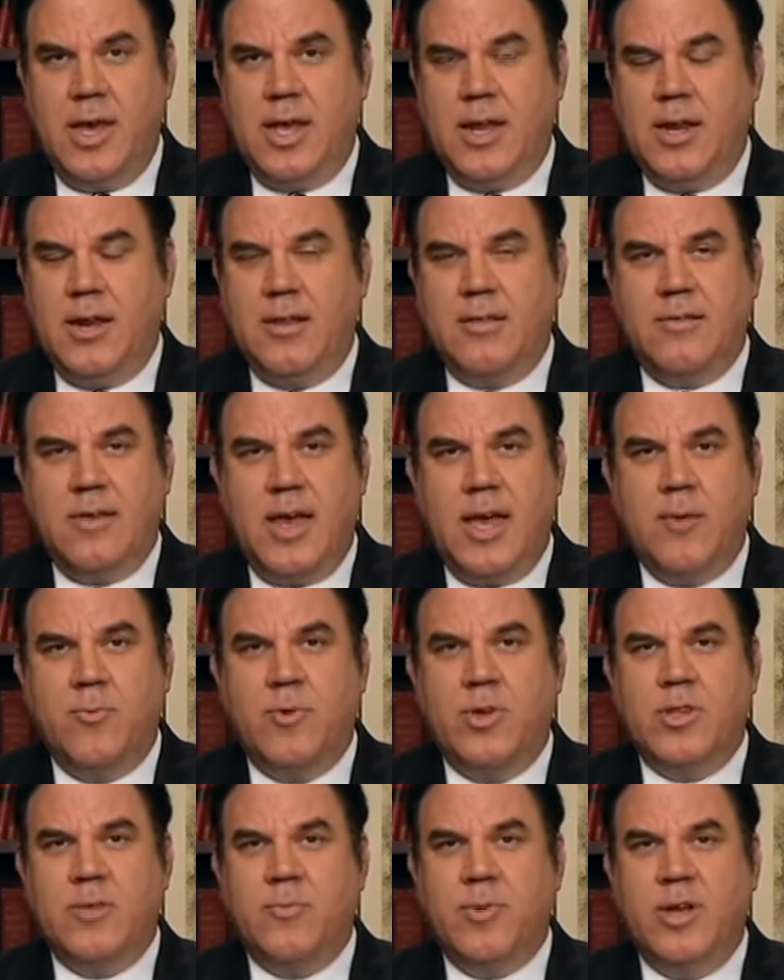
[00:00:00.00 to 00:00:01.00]
And at a
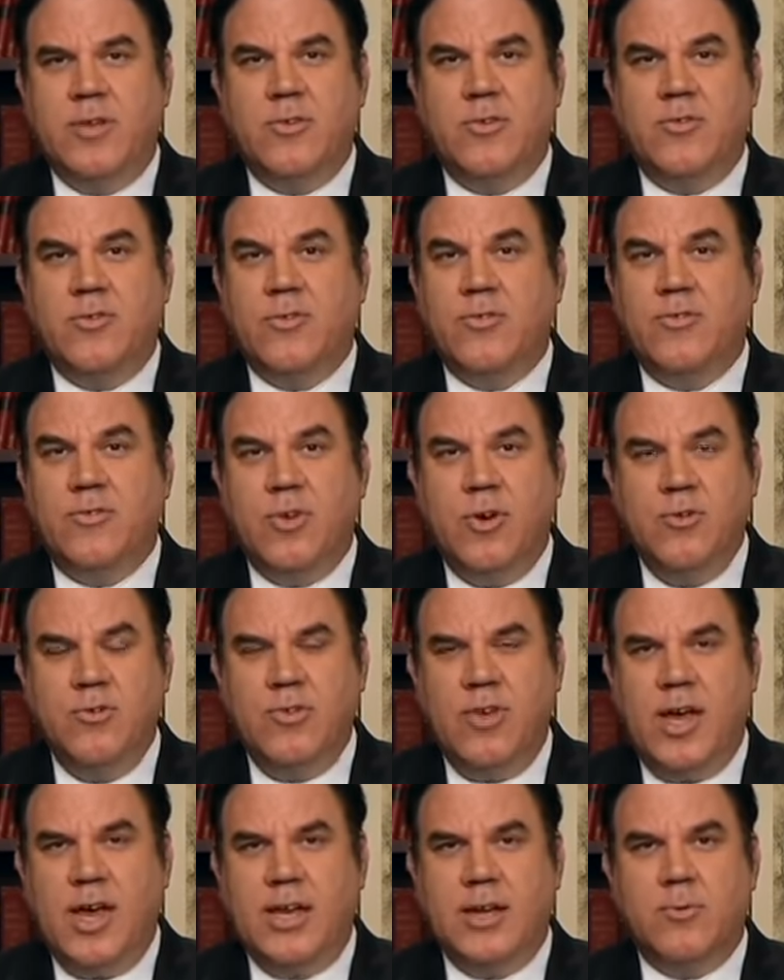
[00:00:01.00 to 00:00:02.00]
time when the budgets are so
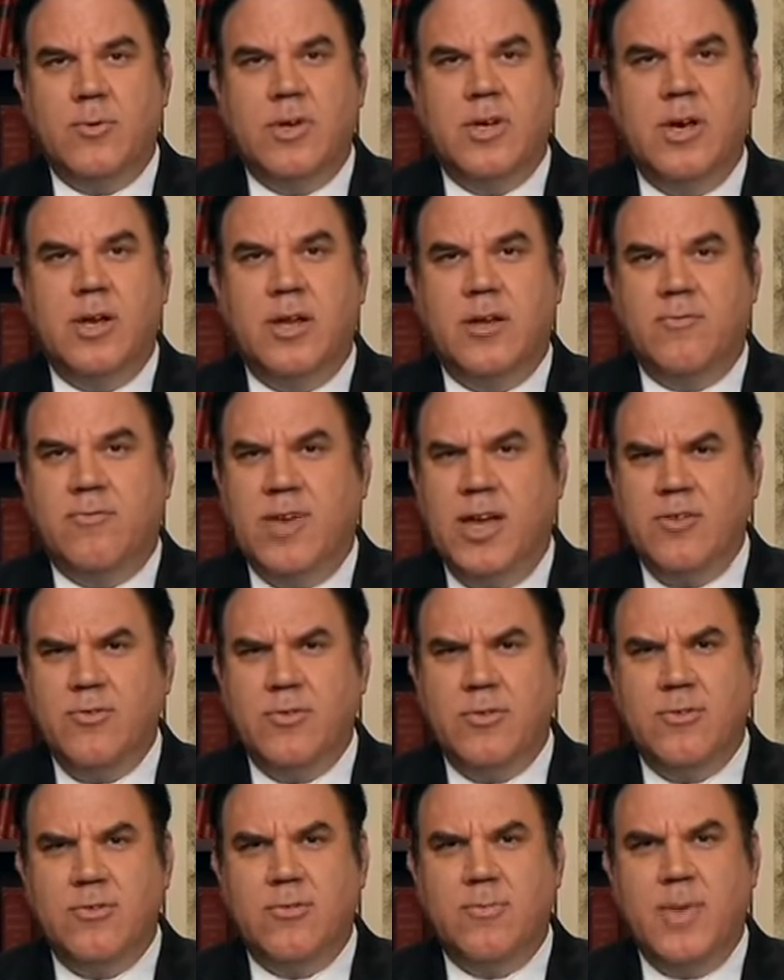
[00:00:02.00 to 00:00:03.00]
tight and we're cutting
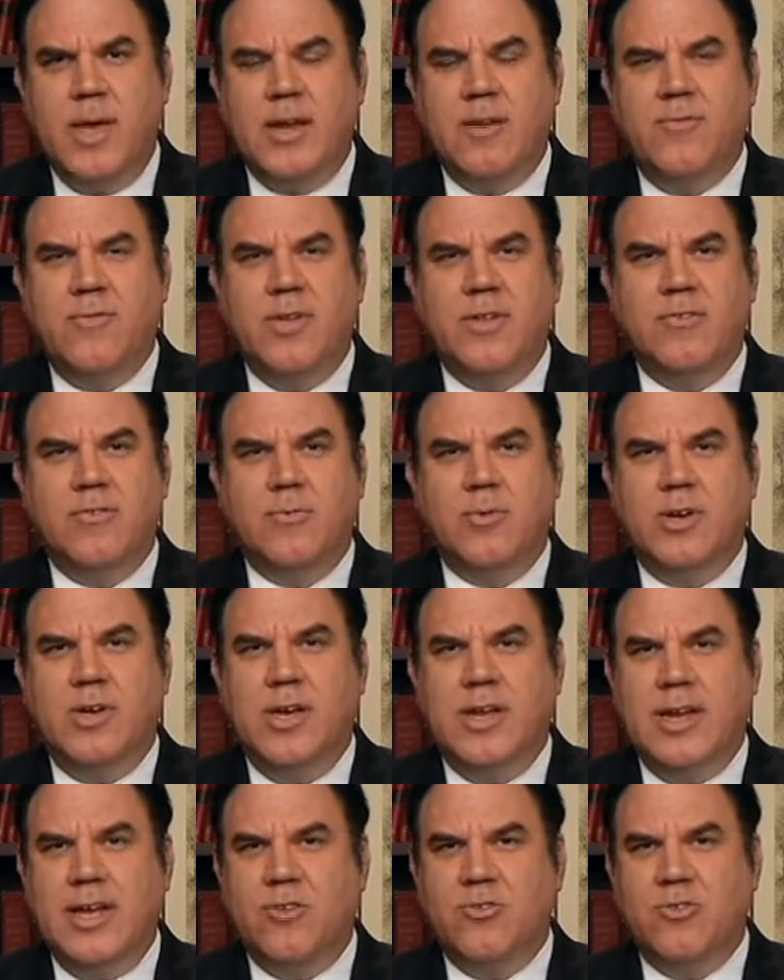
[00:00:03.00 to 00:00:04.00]
veterans' benefits, we're
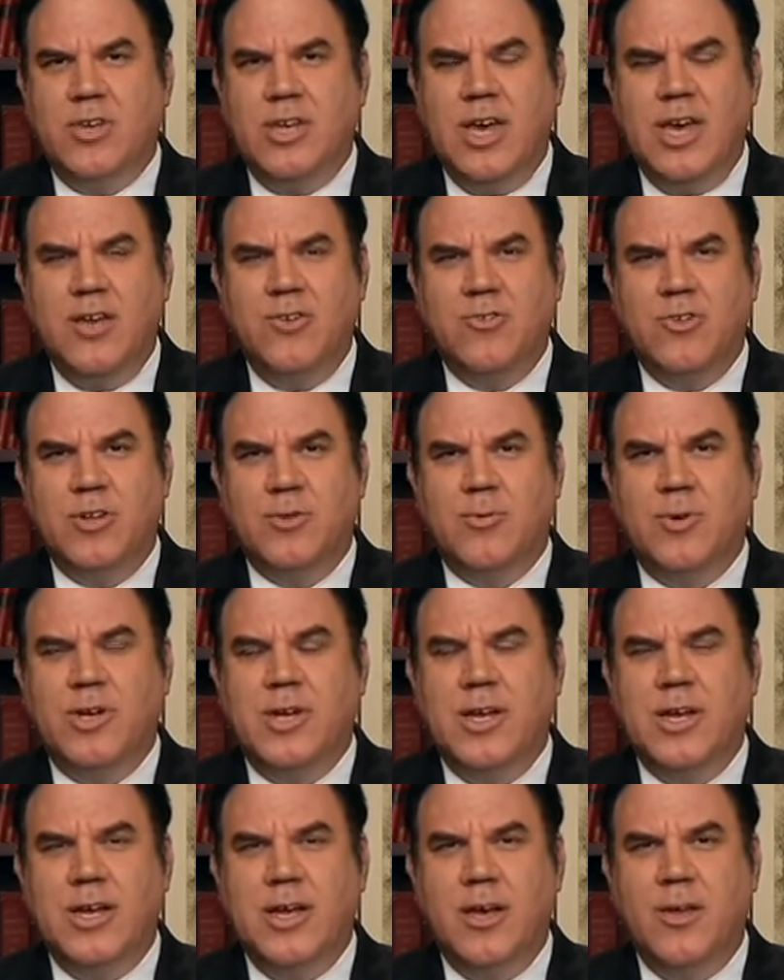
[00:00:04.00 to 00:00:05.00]
cutting education, and we're
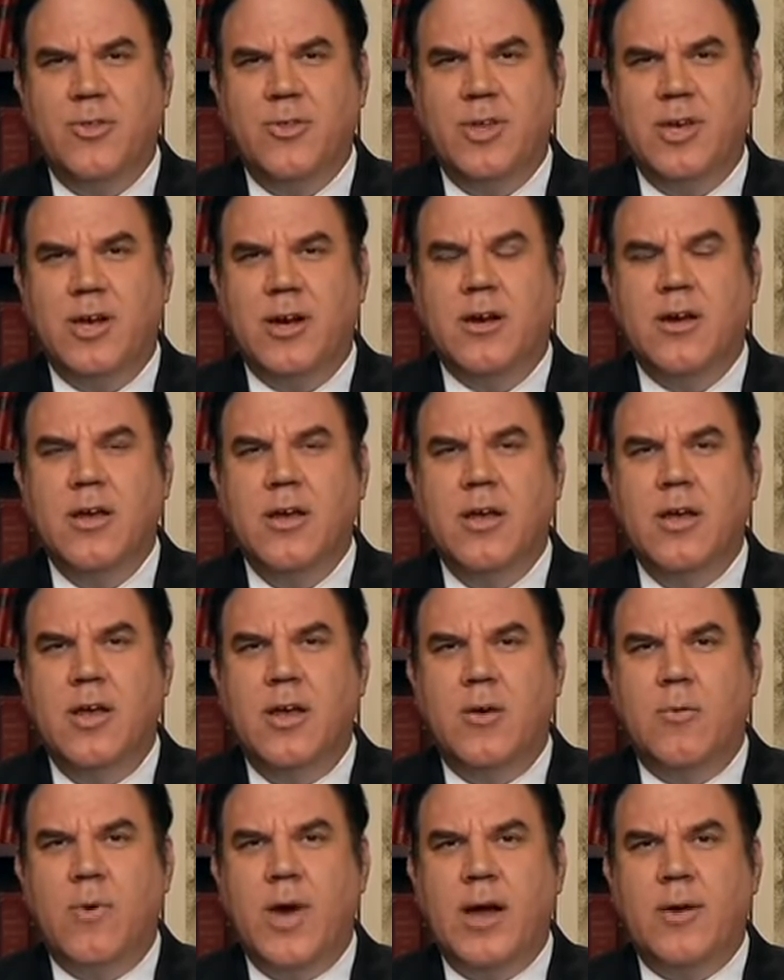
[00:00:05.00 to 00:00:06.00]
cutting health care,
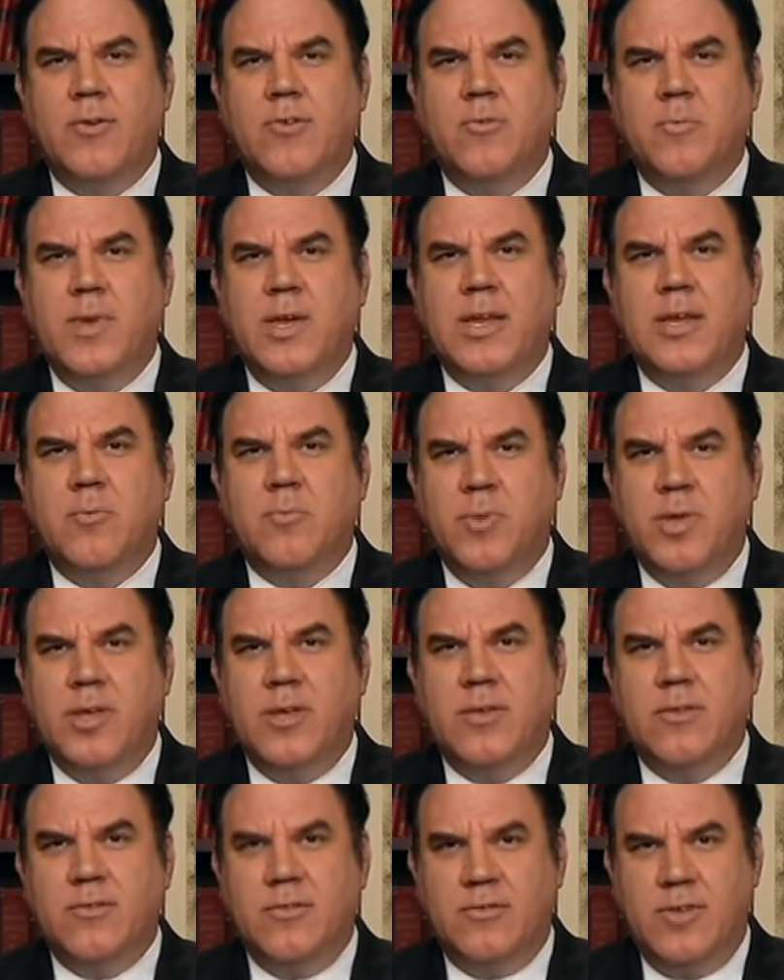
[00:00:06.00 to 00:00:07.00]
why are we spending
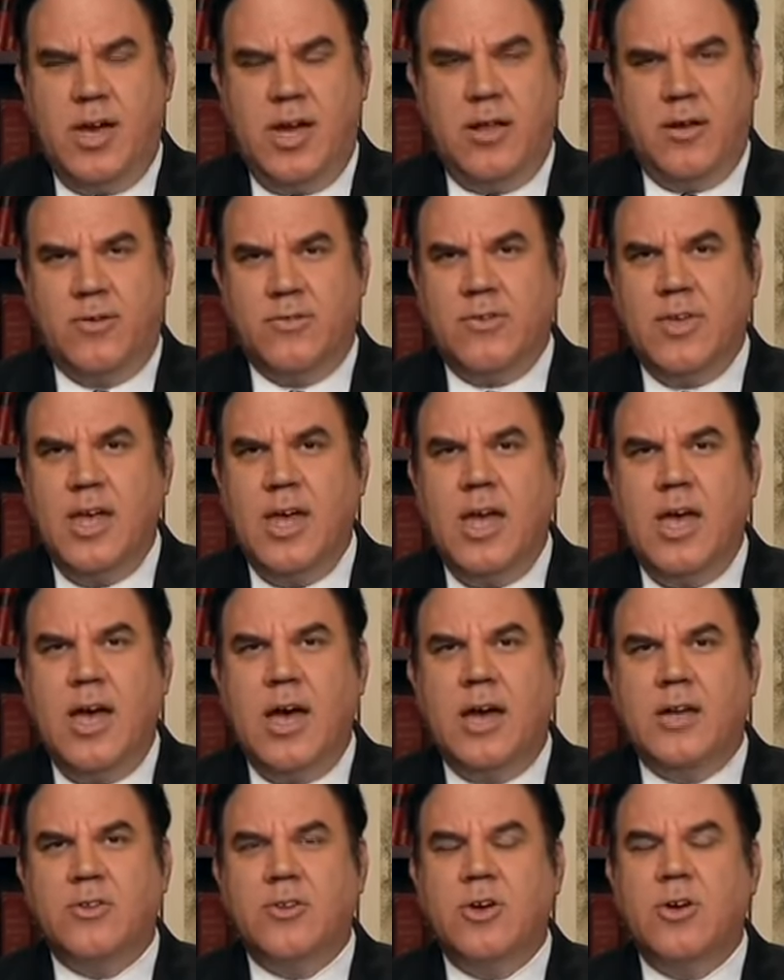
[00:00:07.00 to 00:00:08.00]
billions of dollars? I